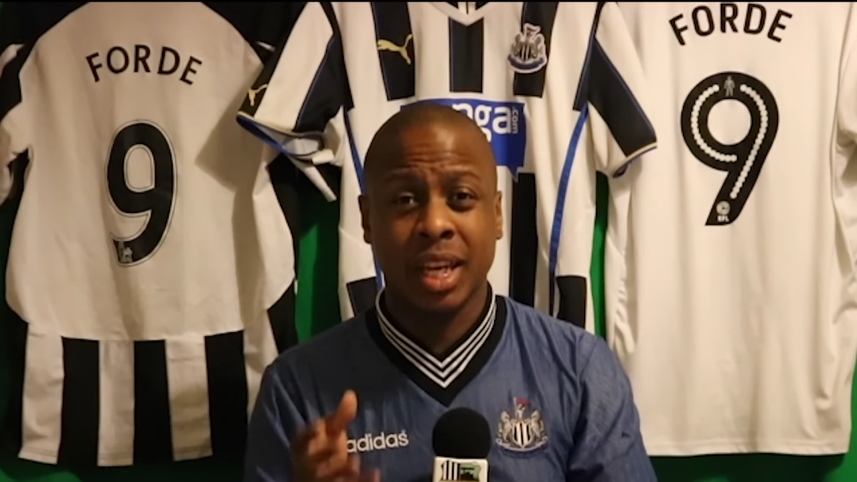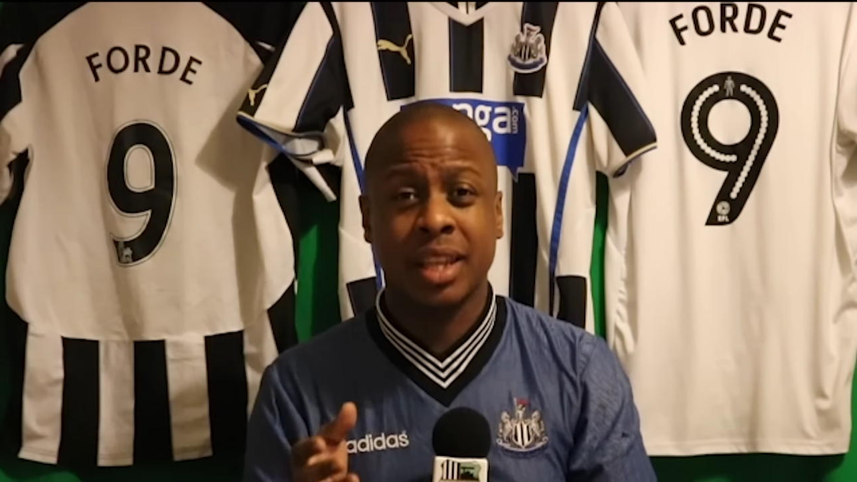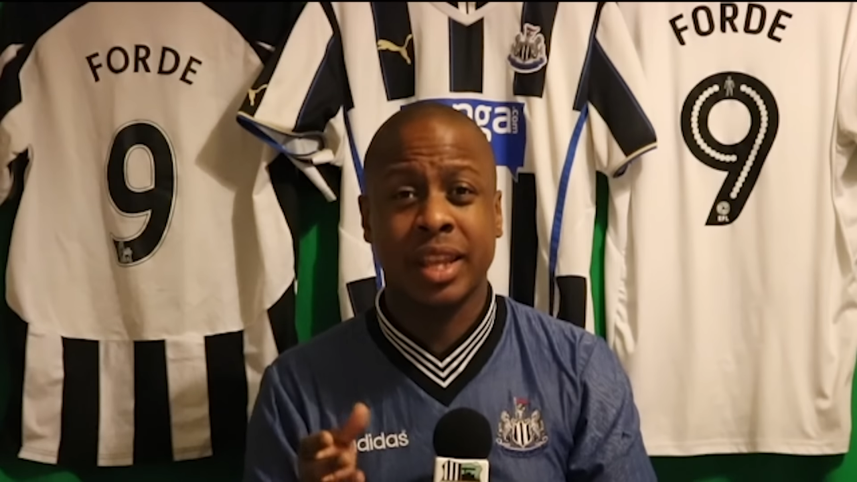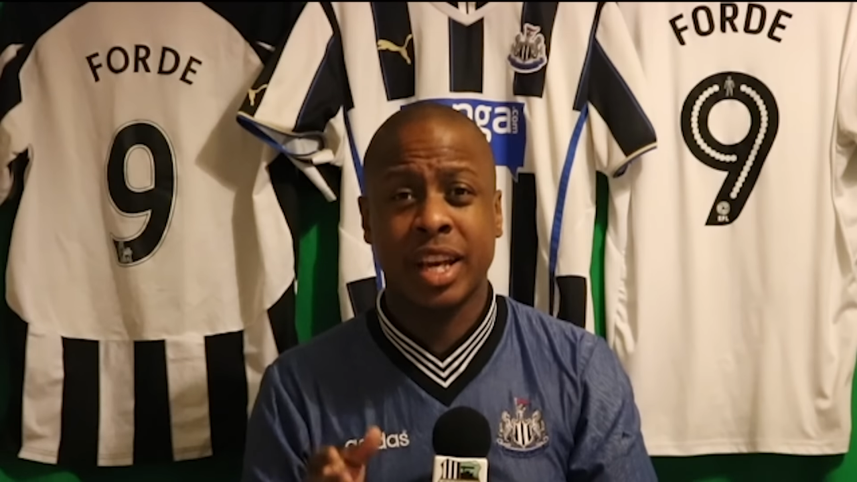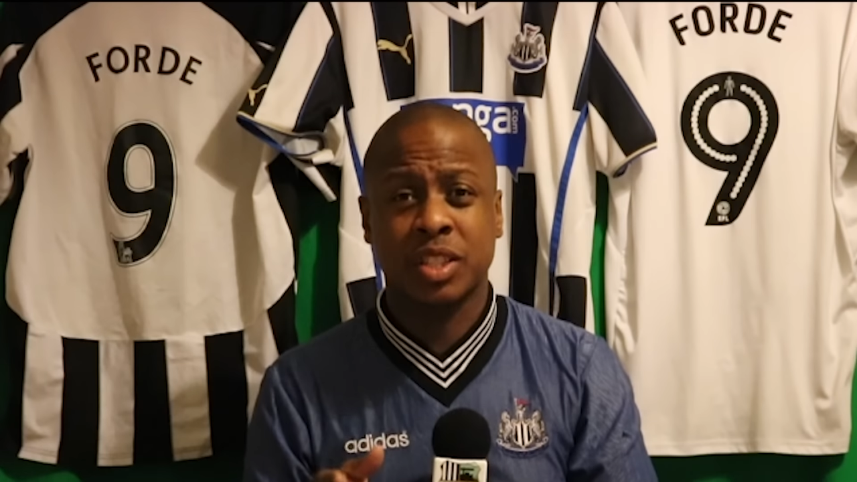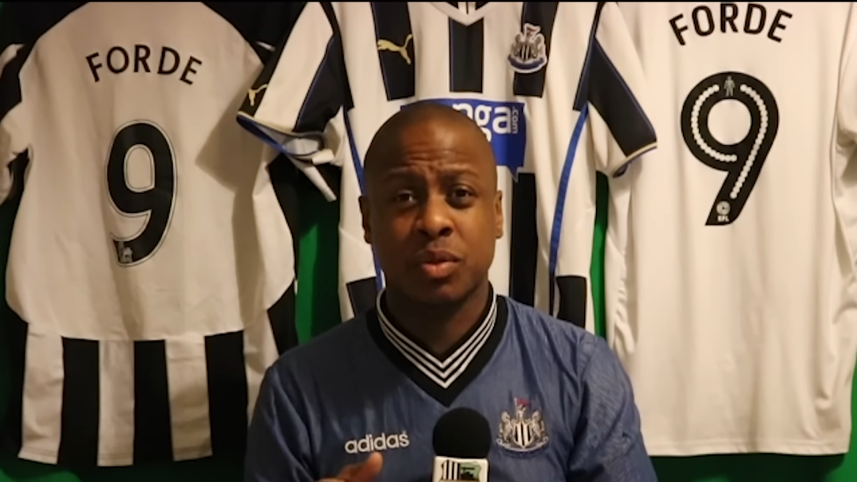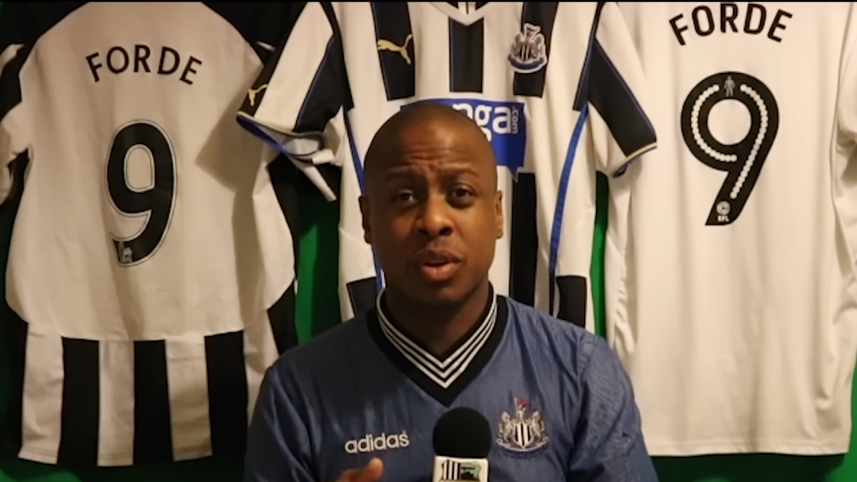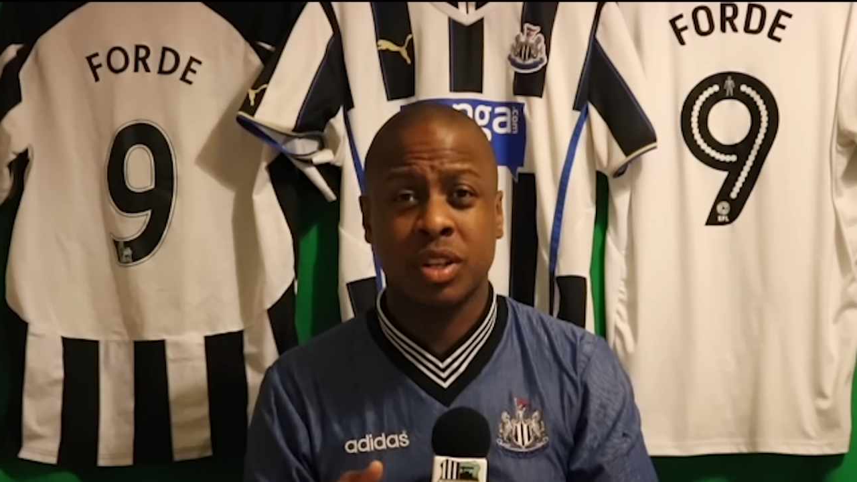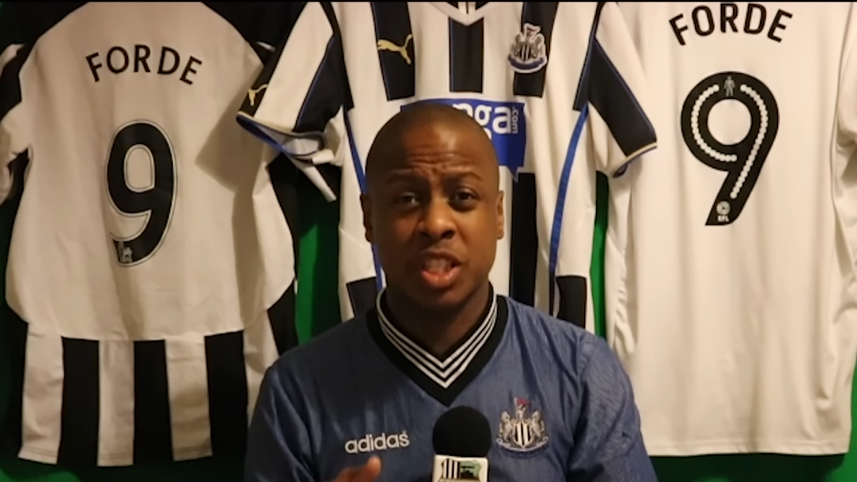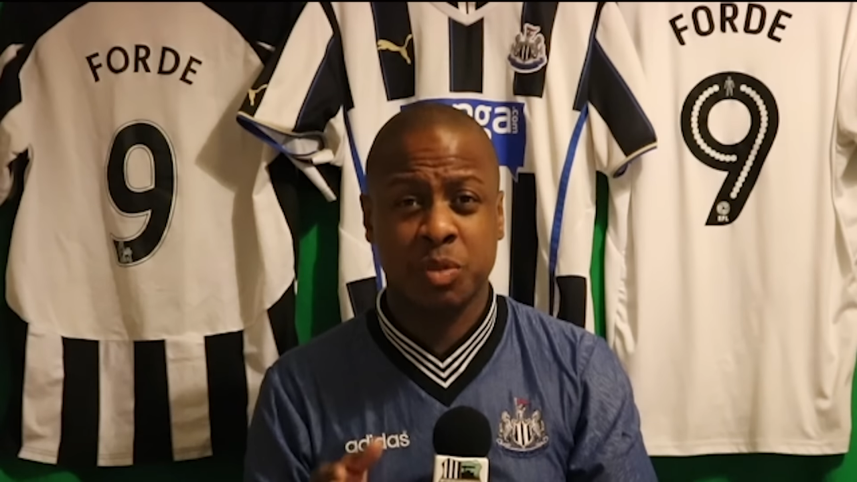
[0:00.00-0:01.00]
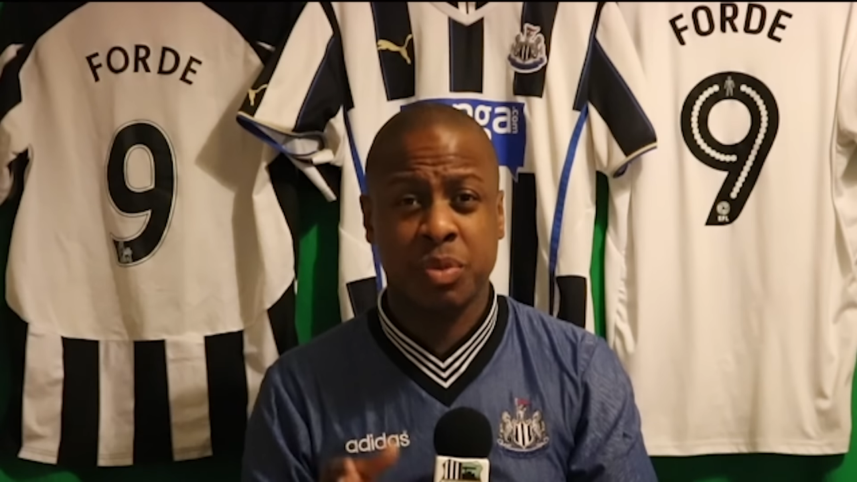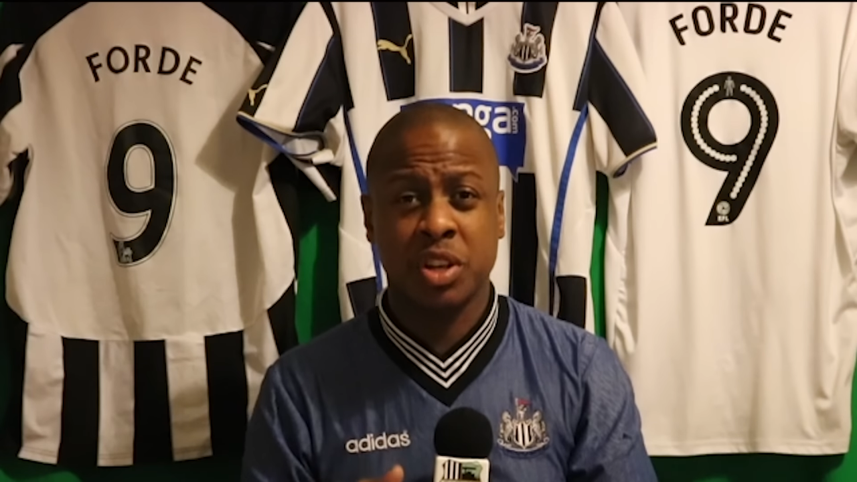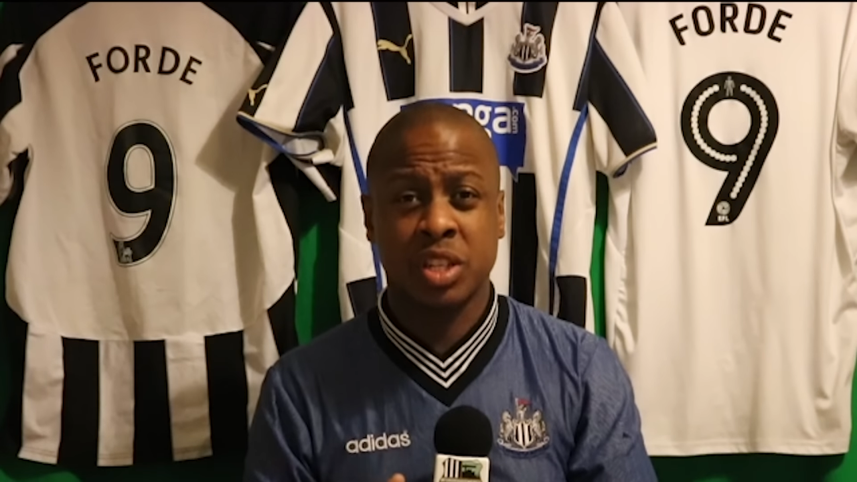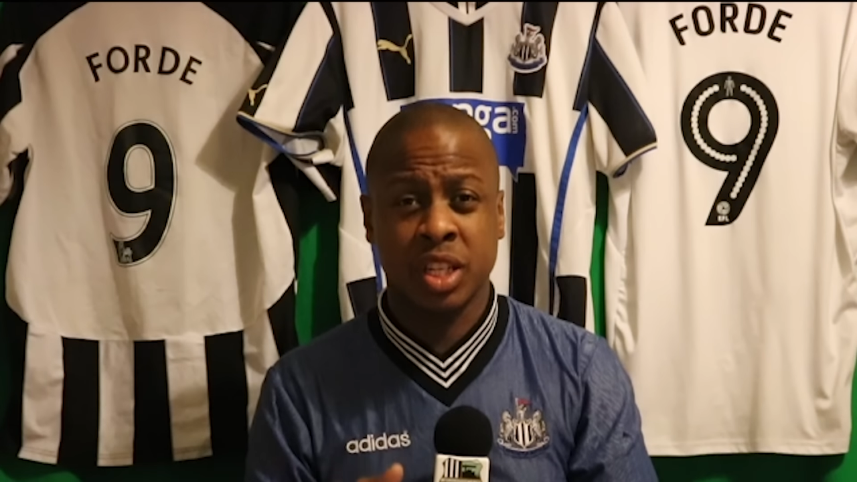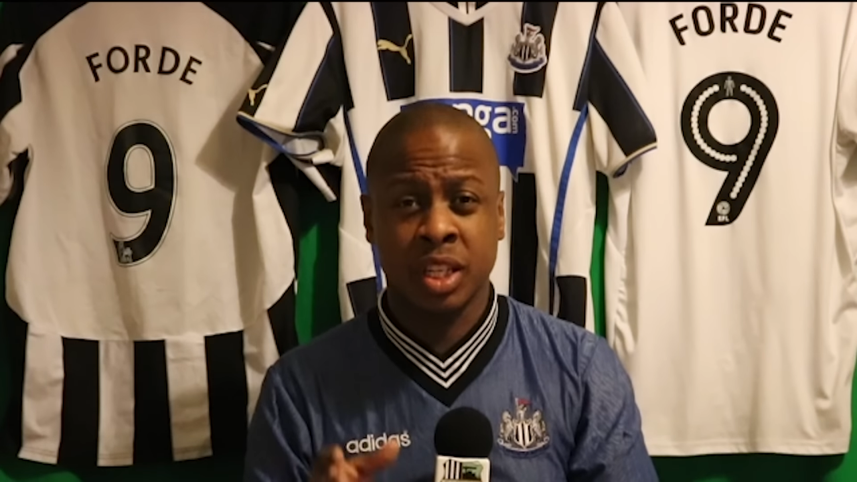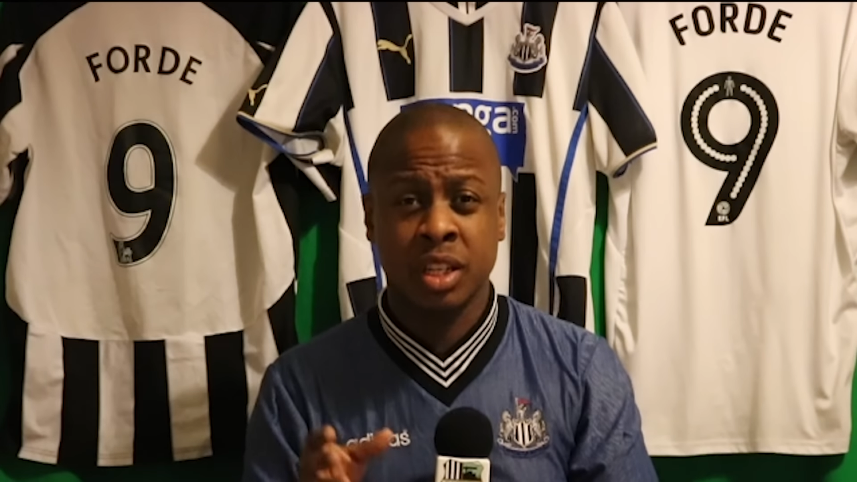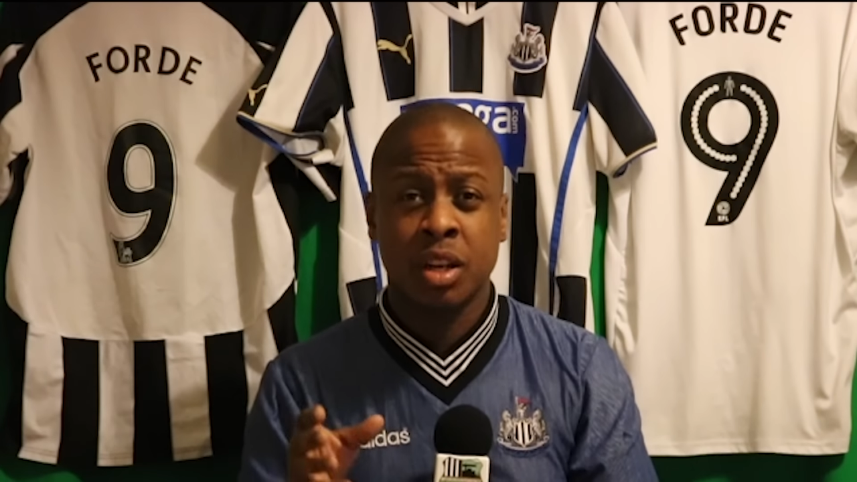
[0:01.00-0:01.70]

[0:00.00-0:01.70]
in their squad, especially